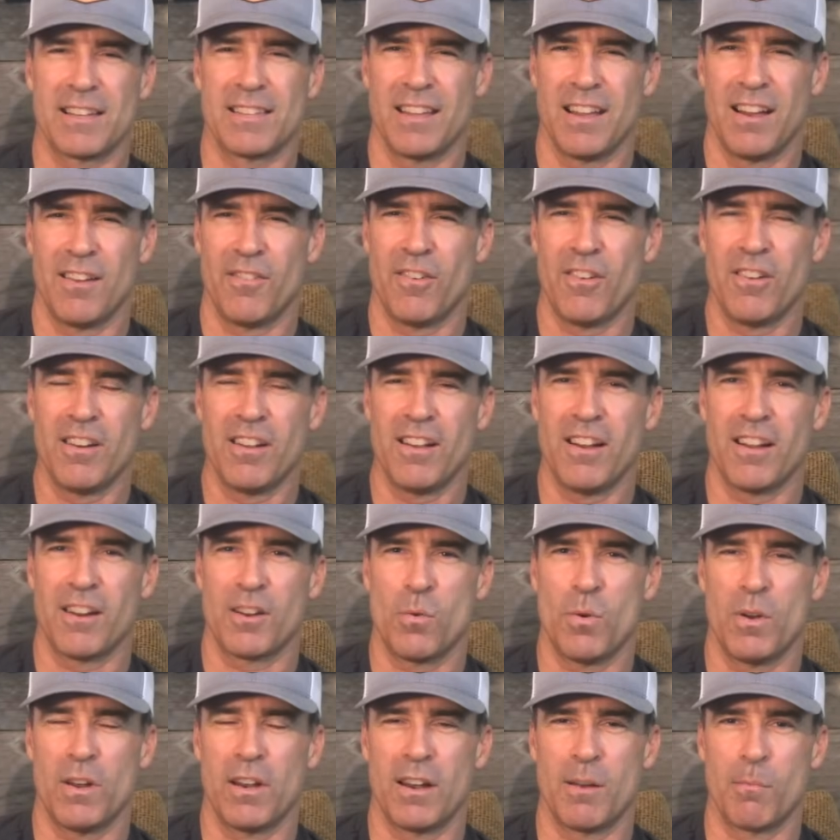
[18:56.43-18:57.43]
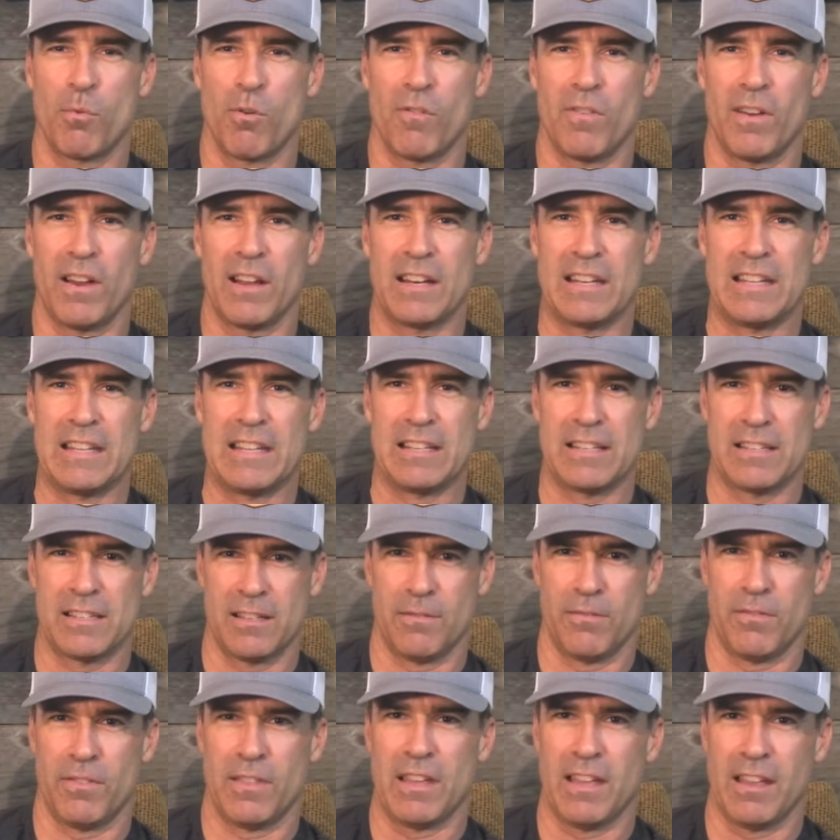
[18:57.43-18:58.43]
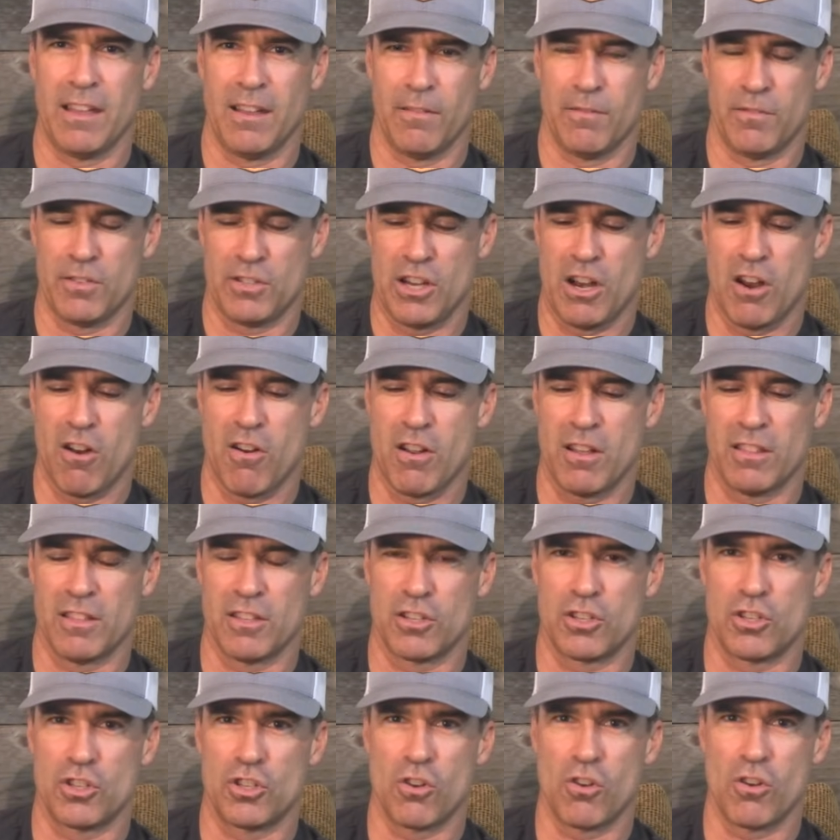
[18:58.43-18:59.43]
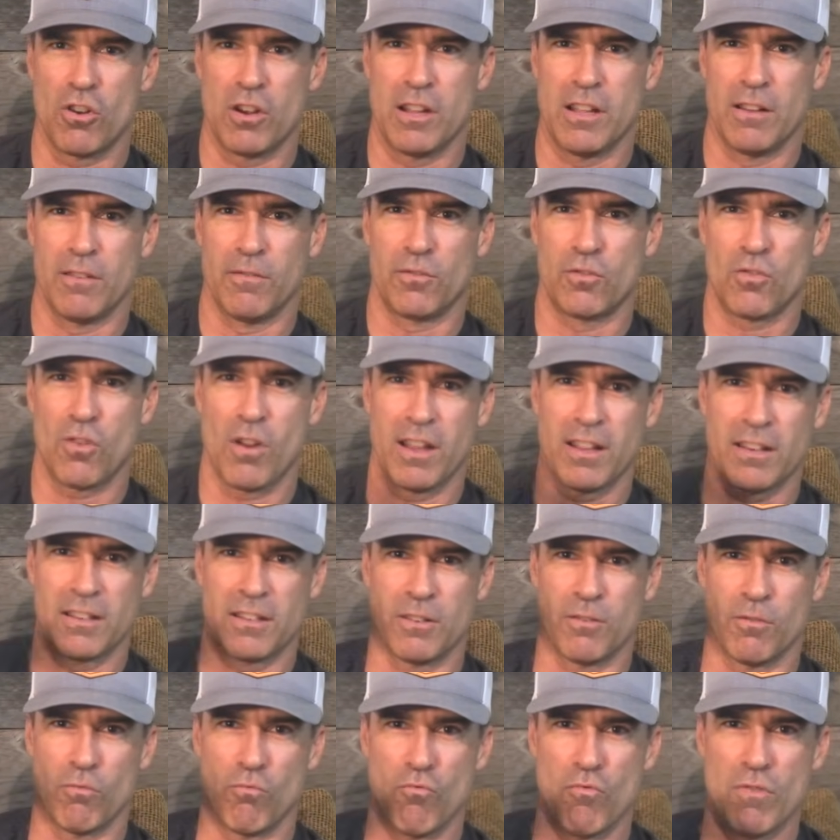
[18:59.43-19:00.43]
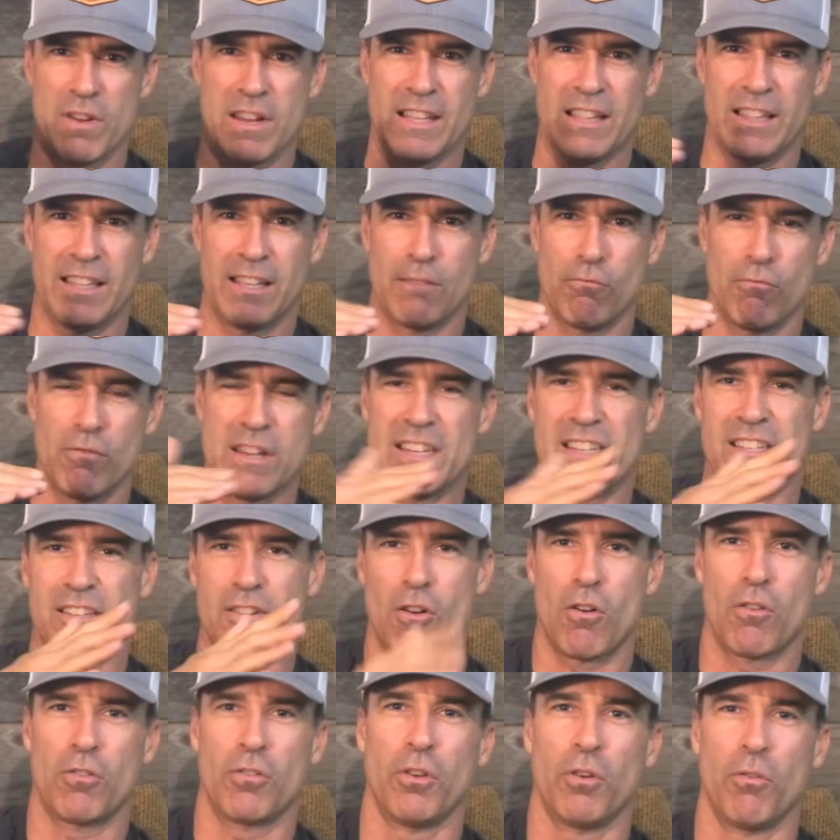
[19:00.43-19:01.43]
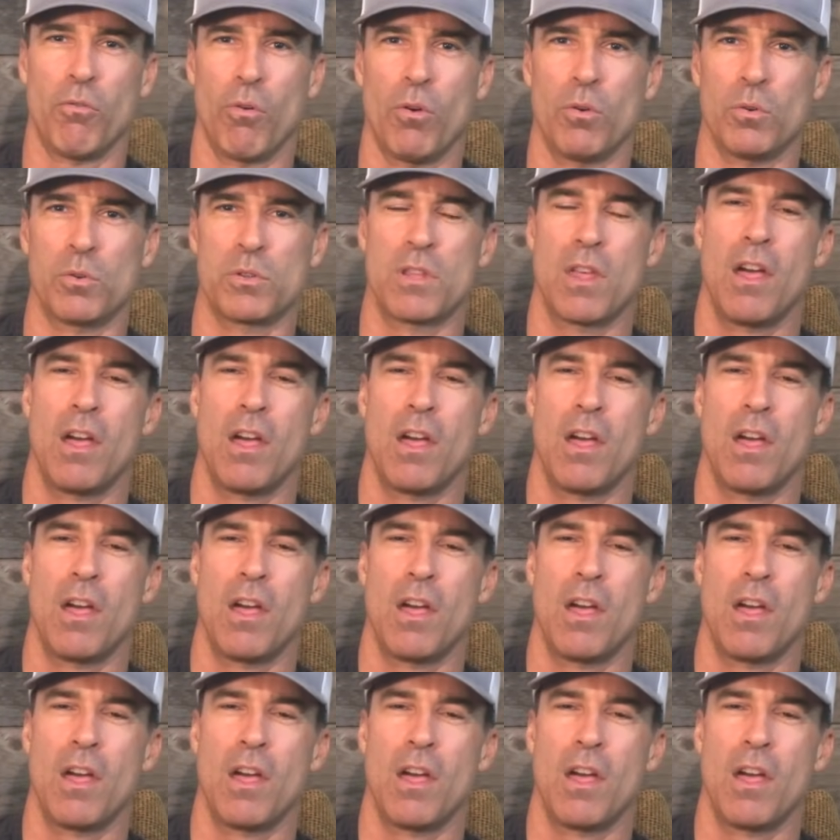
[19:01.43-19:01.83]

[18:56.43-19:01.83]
I've already got quite a number of ideas of thinking of sharing this journey of trying to really restart the growth